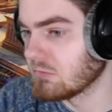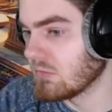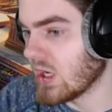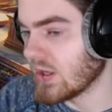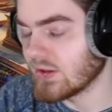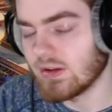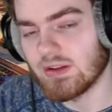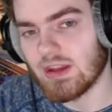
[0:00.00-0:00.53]

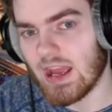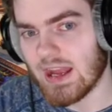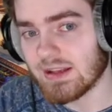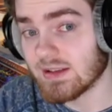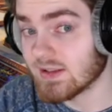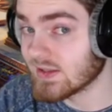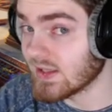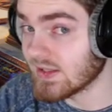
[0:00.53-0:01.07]
Other than that,
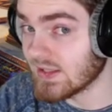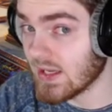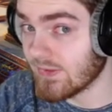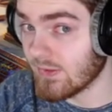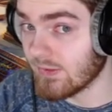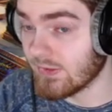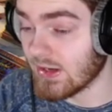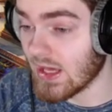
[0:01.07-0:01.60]
stay safe
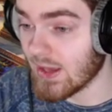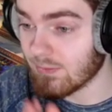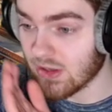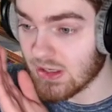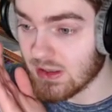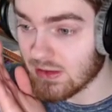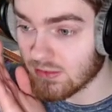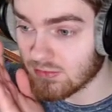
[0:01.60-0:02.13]
and
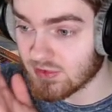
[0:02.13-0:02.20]
happy.